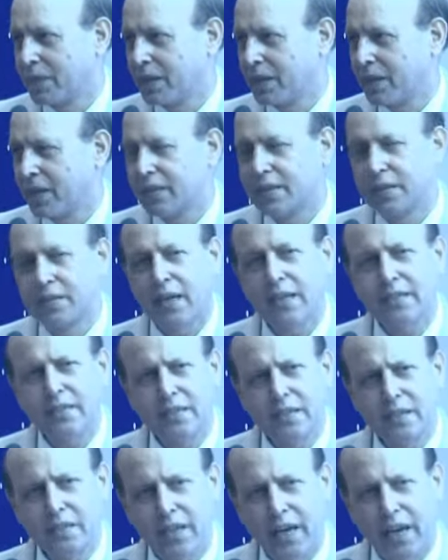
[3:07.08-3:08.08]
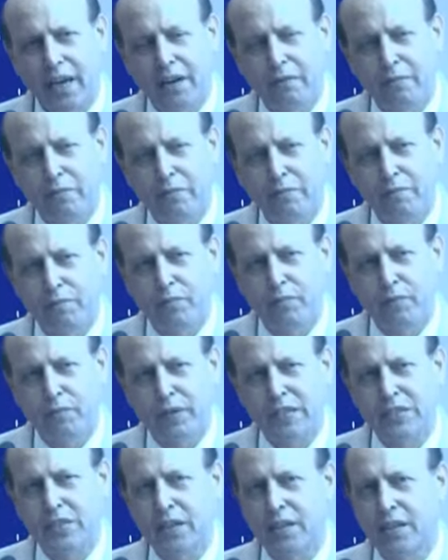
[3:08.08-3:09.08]
It doesn't have
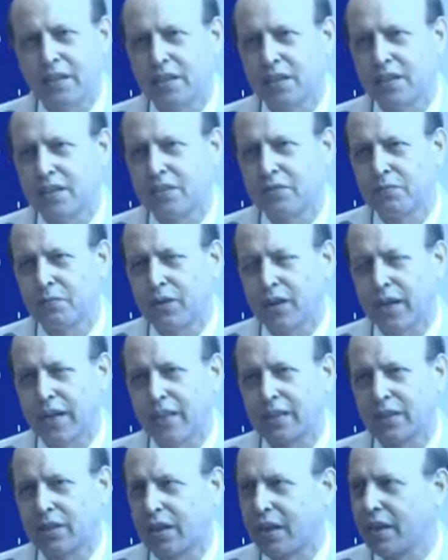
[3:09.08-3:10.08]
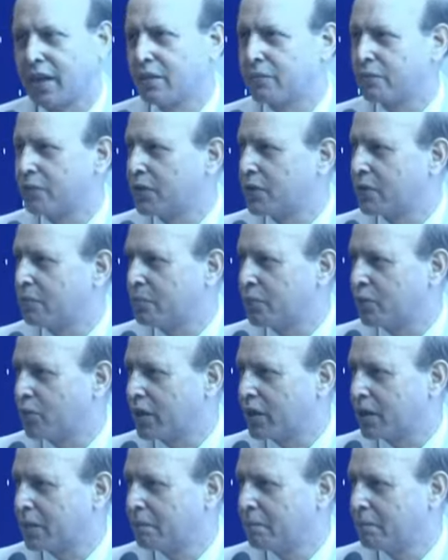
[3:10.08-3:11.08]
facilities for health care for the
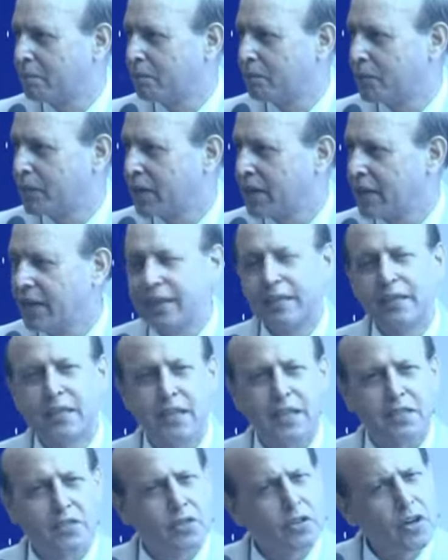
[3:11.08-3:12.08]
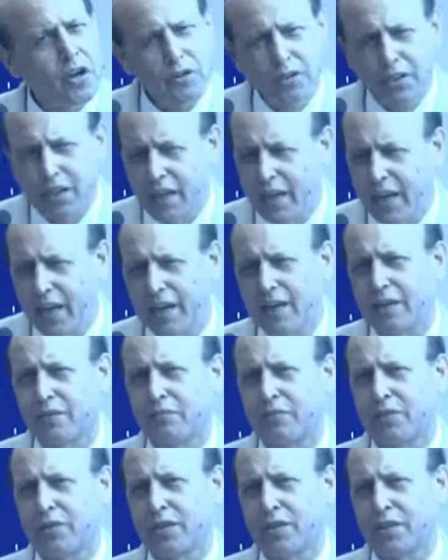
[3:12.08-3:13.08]
poor. It does not care
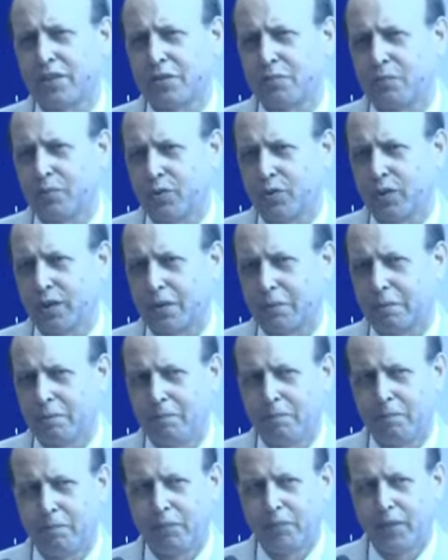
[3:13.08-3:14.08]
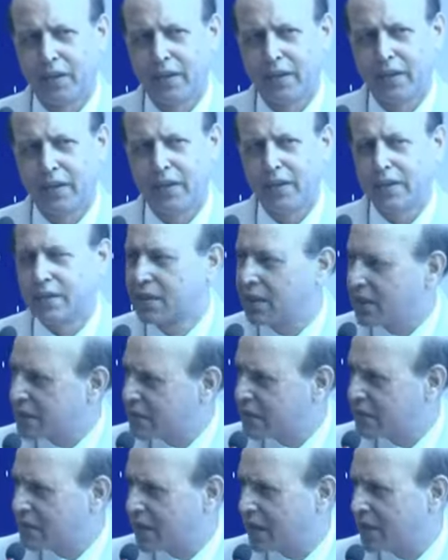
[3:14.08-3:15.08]
for its poor. It
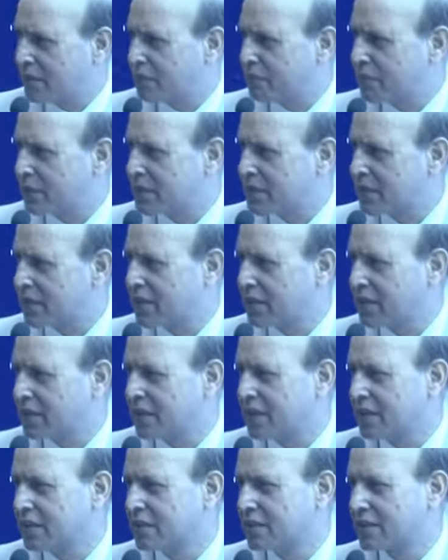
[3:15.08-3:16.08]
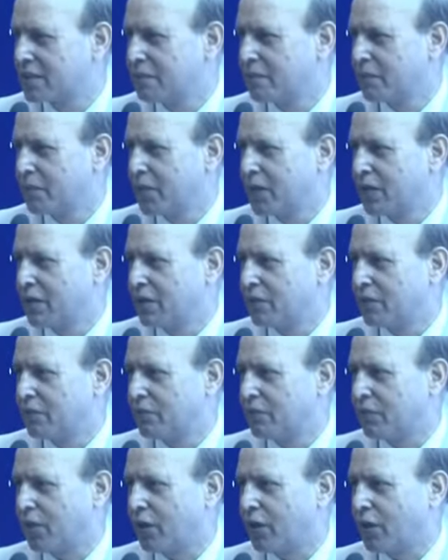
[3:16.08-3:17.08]
doesn't have facilities
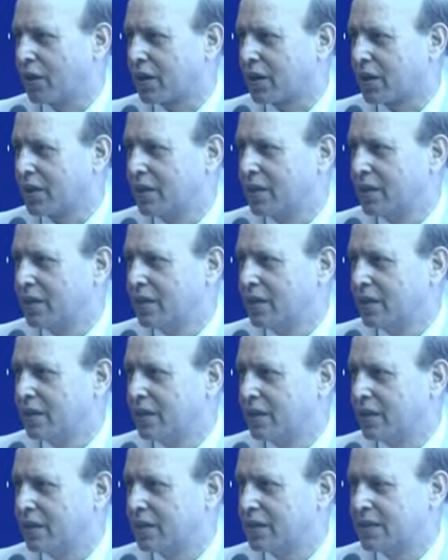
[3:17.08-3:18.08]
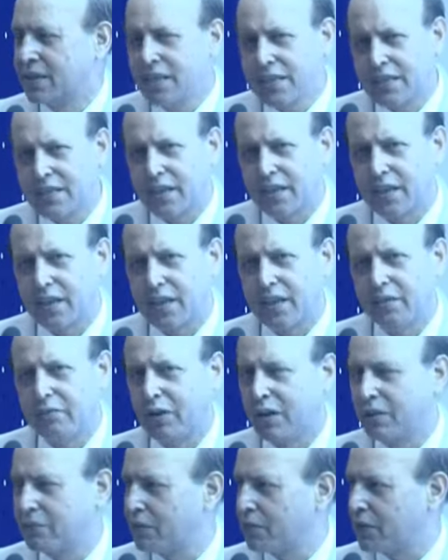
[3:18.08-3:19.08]
for decent
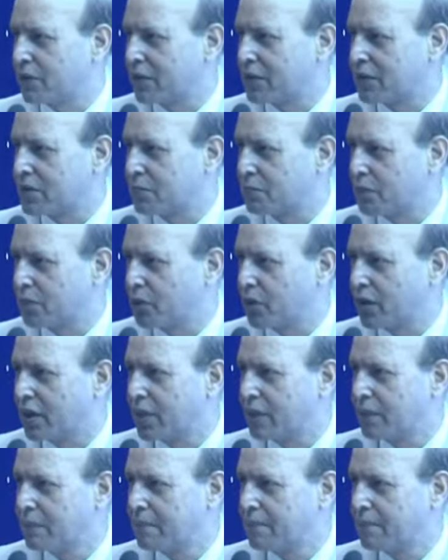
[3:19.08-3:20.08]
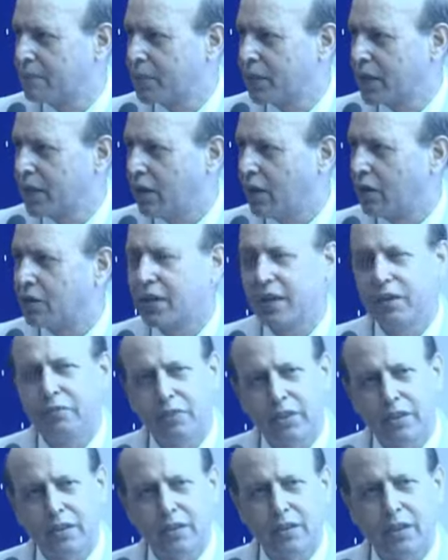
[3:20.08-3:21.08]
living for its poor, or
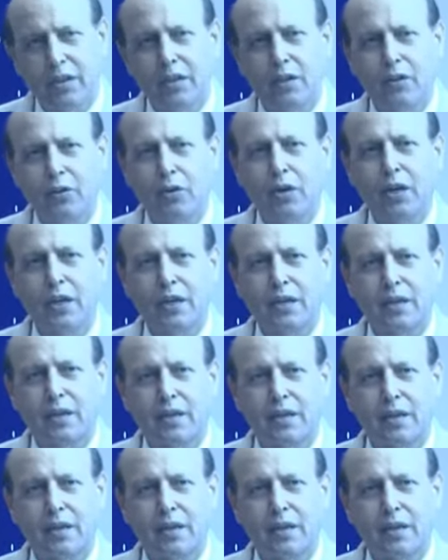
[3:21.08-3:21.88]
even the lower